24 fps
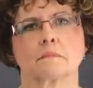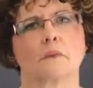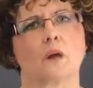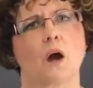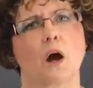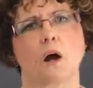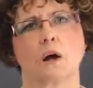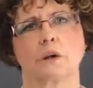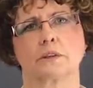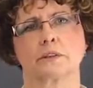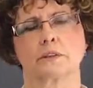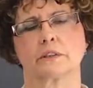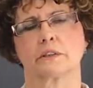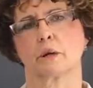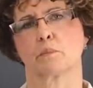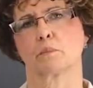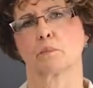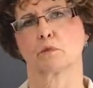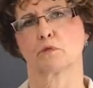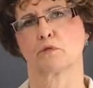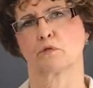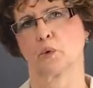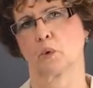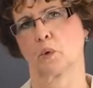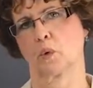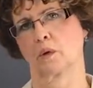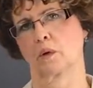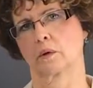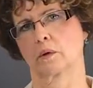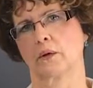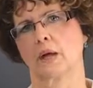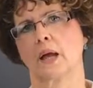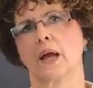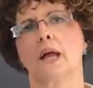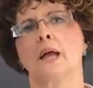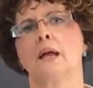On to number 4.
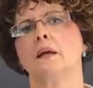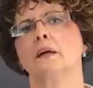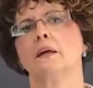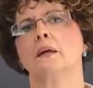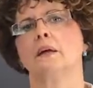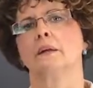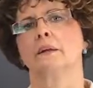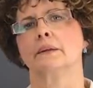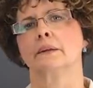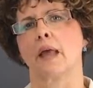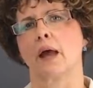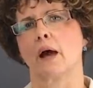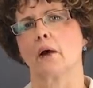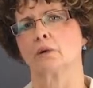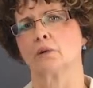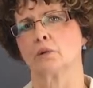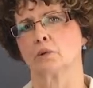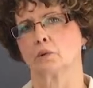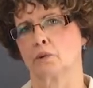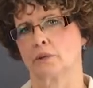Now you